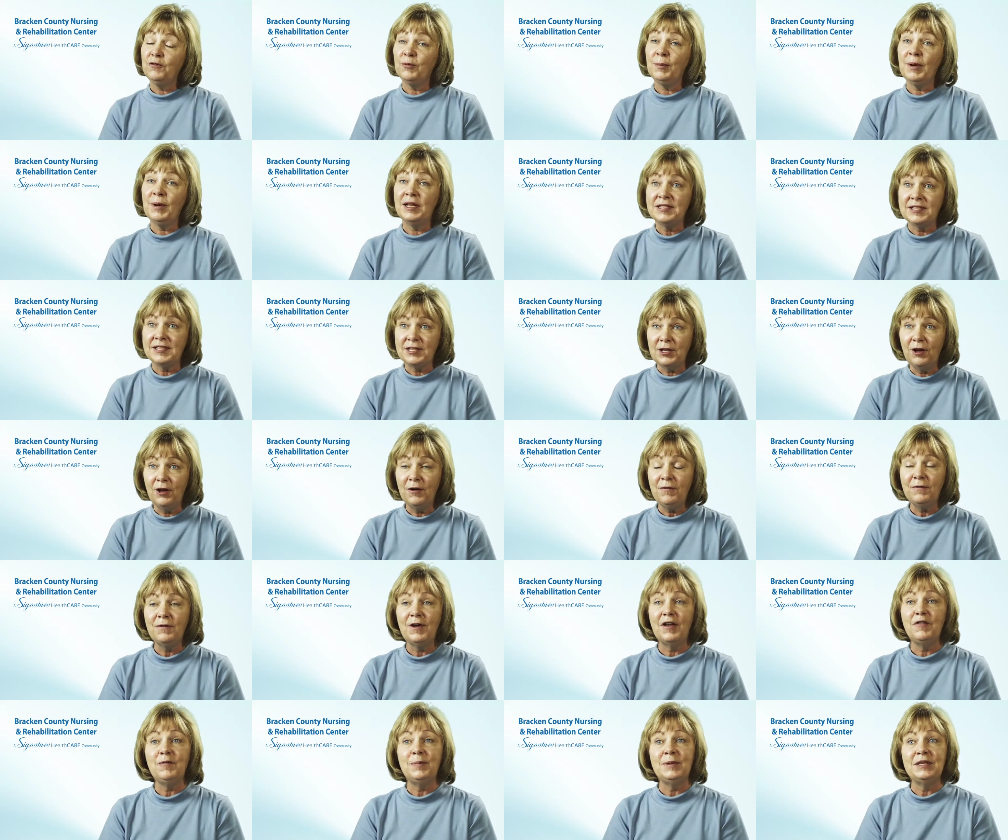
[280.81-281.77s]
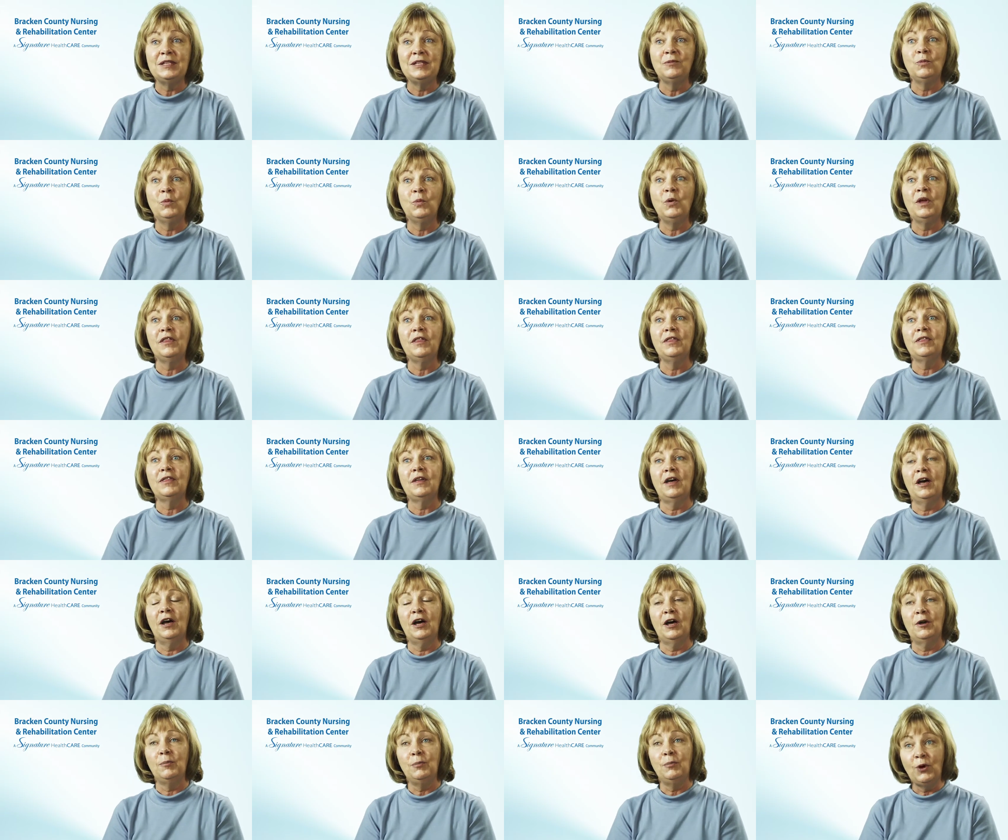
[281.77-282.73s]
for myself, I've been with
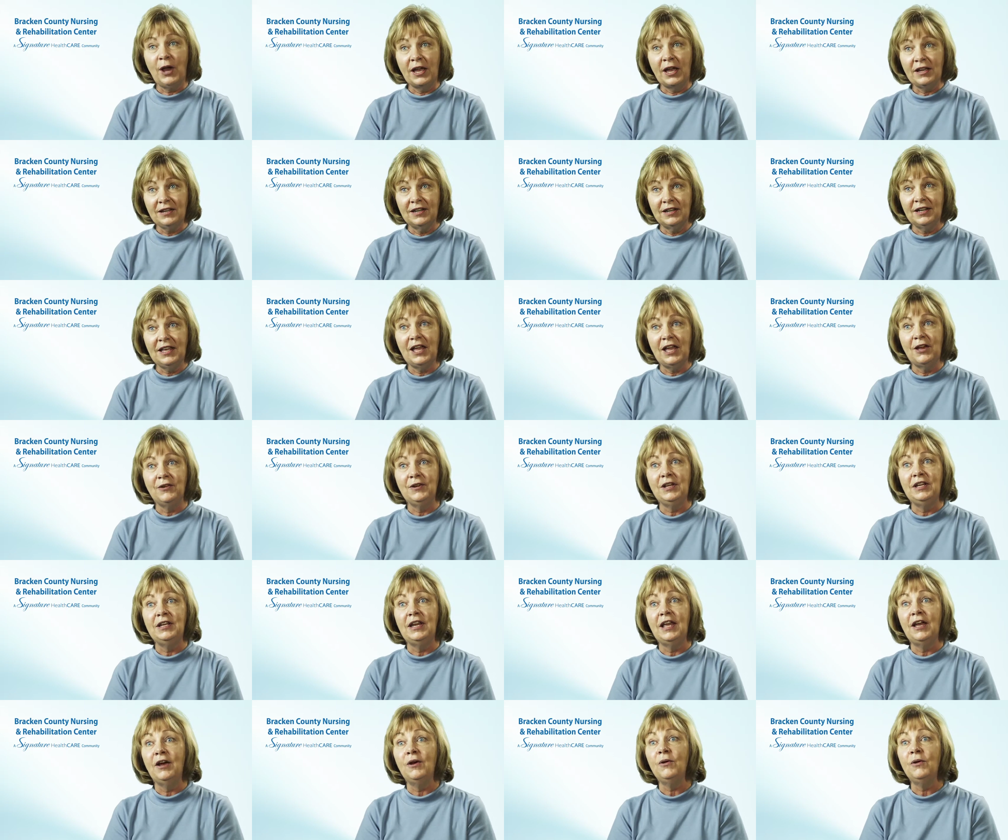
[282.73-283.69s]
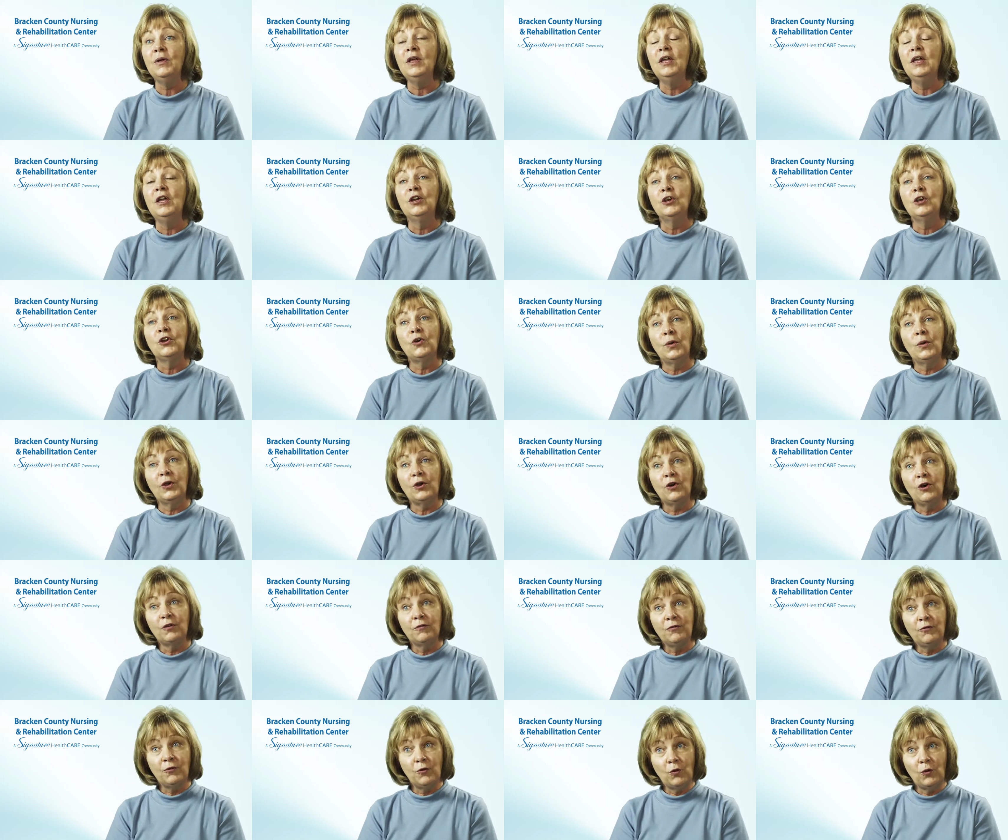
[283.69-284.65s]
Bracken County now going
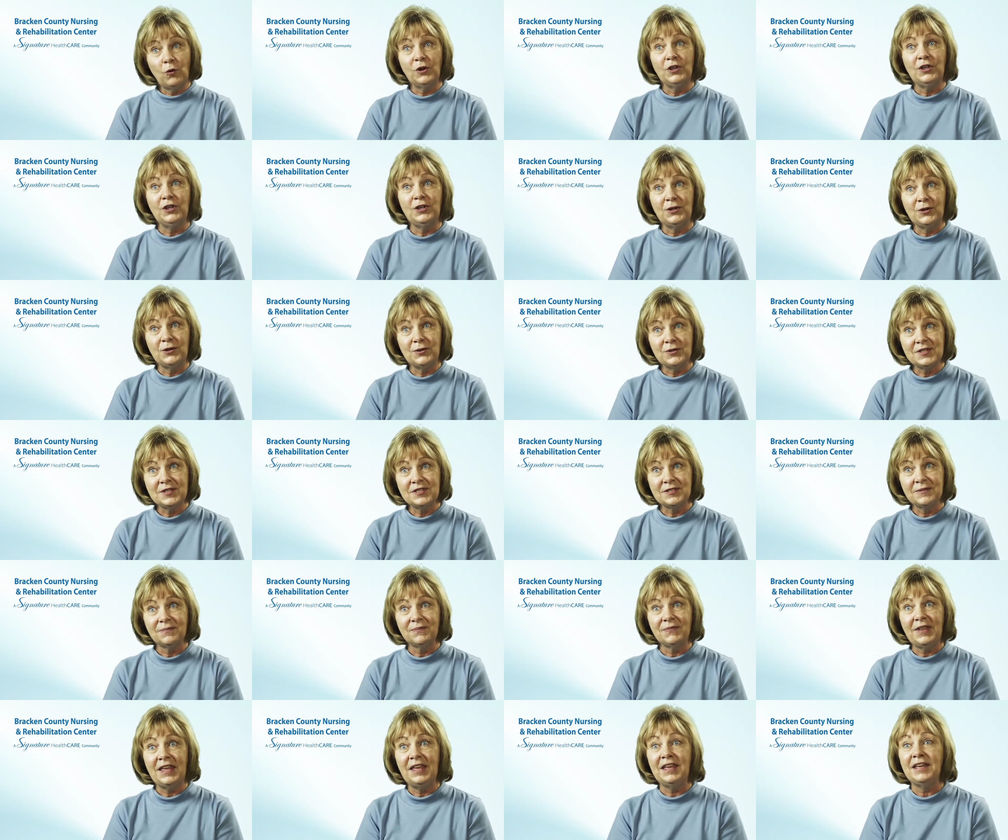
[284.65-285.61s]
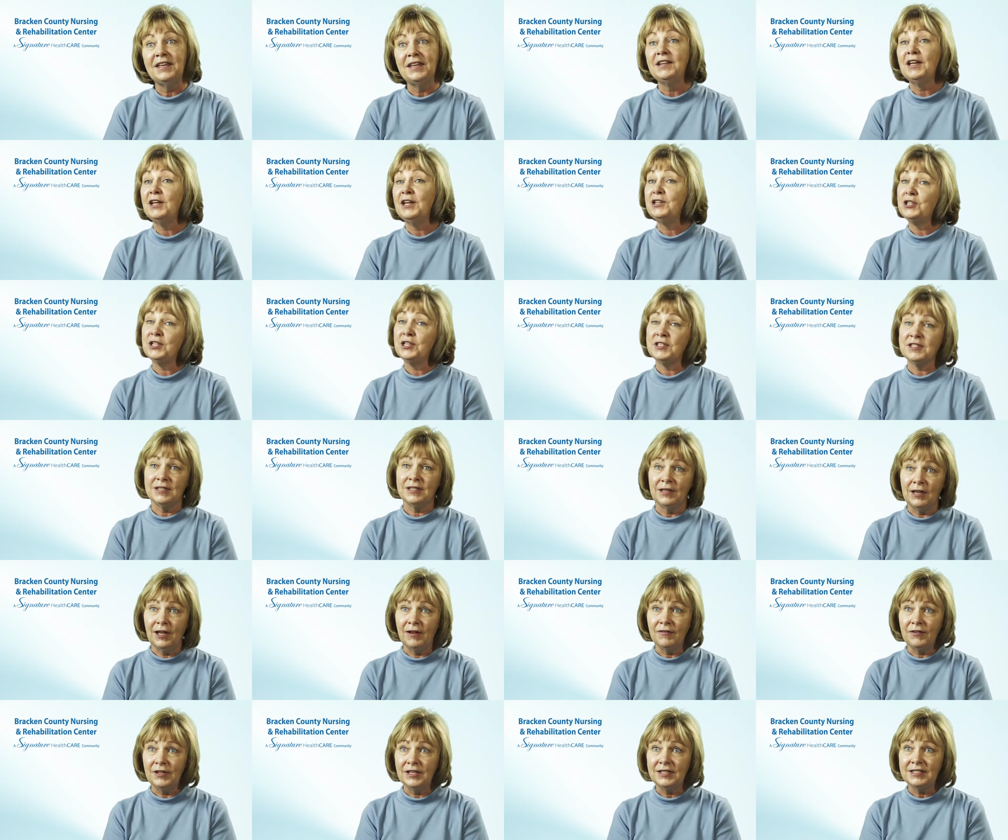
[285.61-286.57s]
on 4 years, and I just
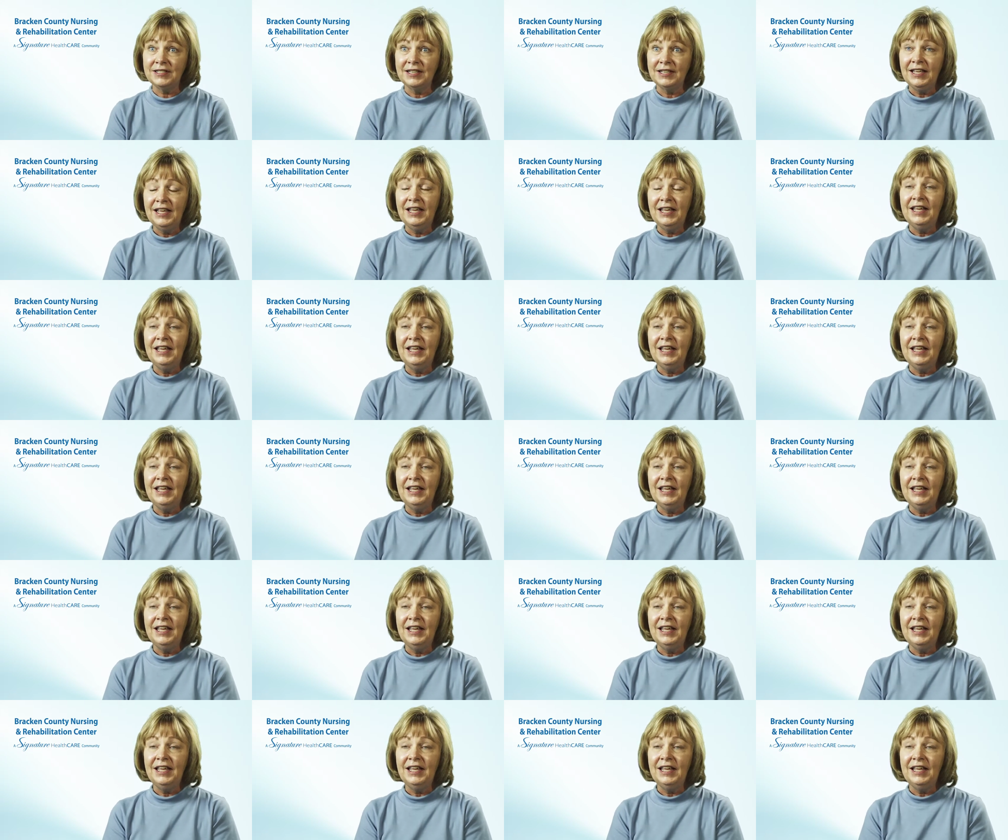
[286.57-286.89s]
love it.